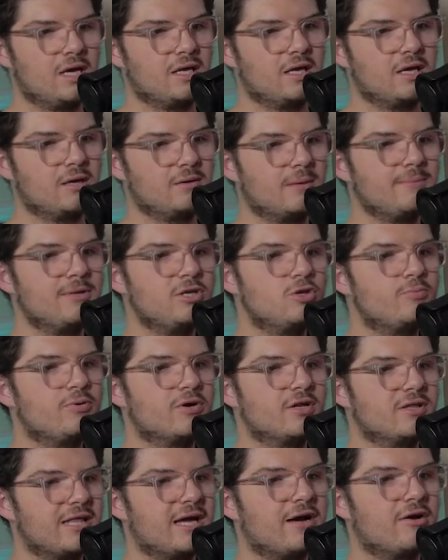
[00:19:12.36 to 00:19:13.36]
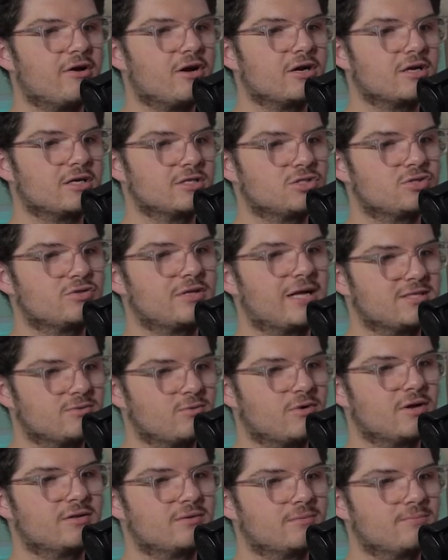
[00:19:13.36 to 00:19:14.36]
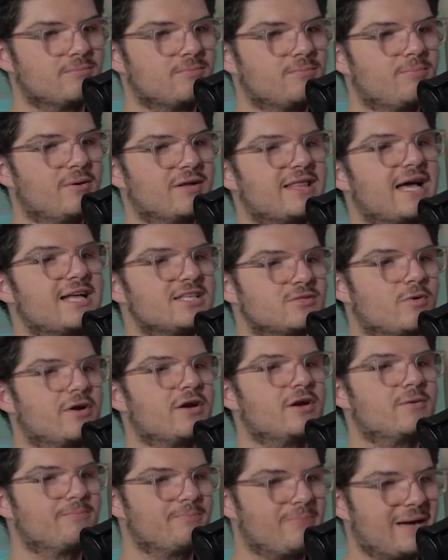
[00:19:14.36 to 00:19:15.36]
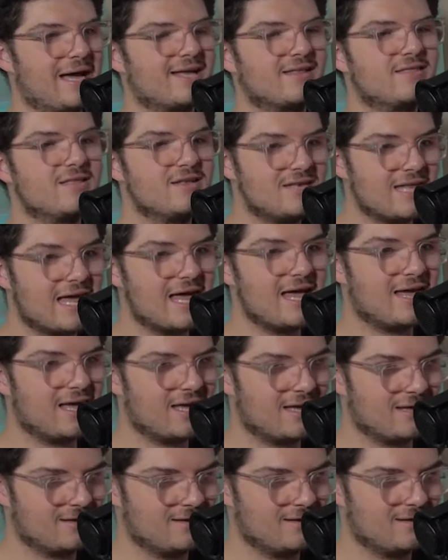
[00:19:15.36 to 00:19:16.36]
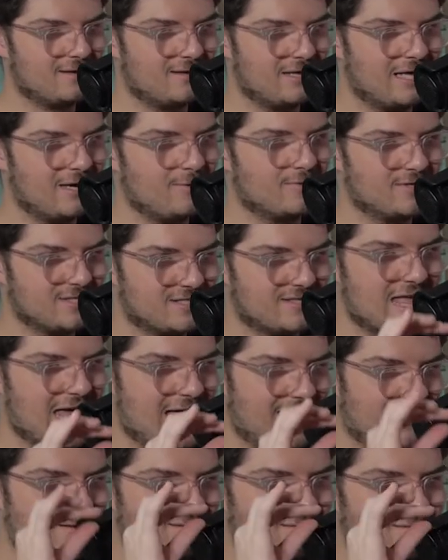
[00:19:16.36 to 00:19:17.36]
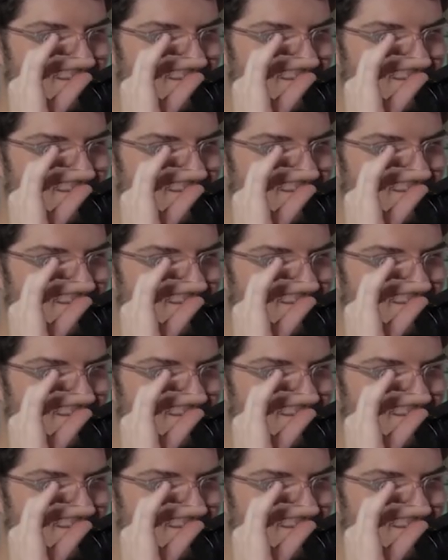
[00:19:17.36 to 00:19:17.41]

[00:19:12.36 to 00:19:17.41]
yeah. I mean, you put it down on construction. That's yeah, where, yeah, yeah. But that's where back in the day it was that